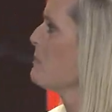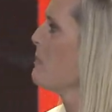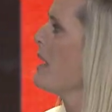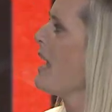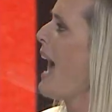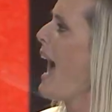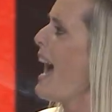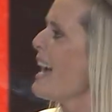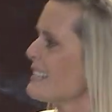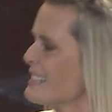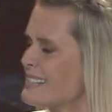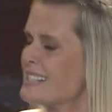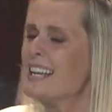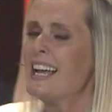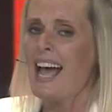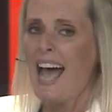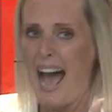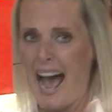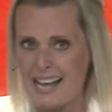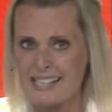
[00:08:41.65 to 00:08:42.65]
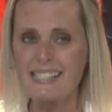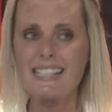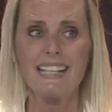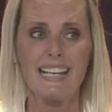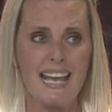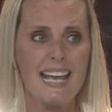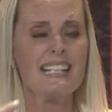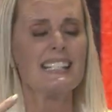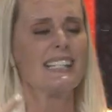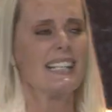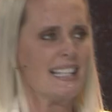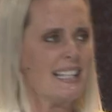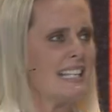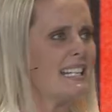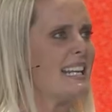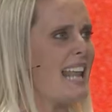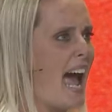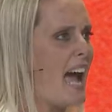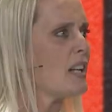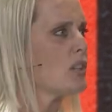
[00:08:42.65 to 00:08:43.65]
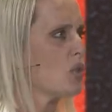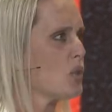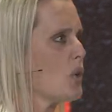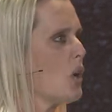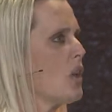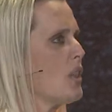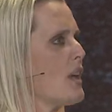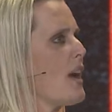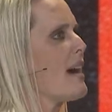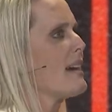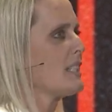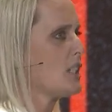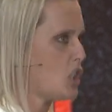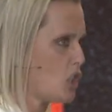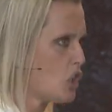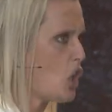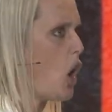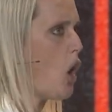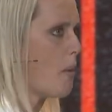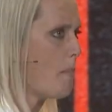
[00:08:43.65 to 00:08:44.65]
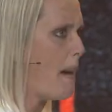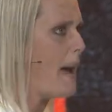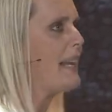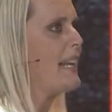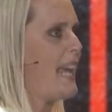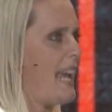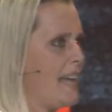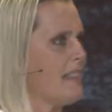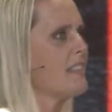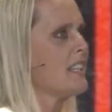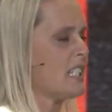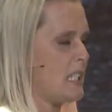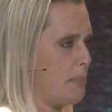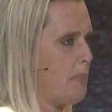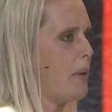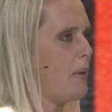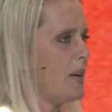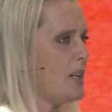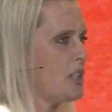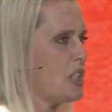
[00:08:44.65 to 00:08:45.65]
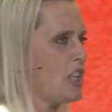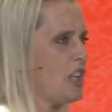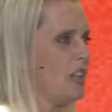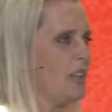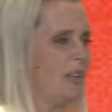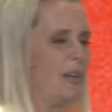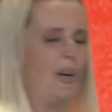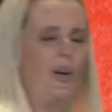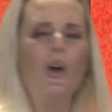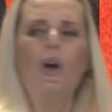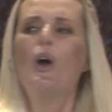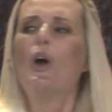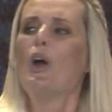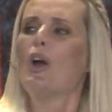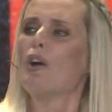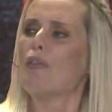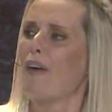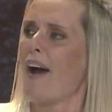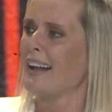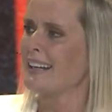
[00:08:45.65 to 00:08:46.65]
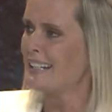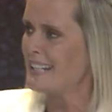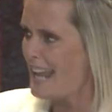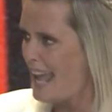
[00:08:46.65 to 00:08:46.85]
me, as it is in the natural, there are so many in the spiritual who've had an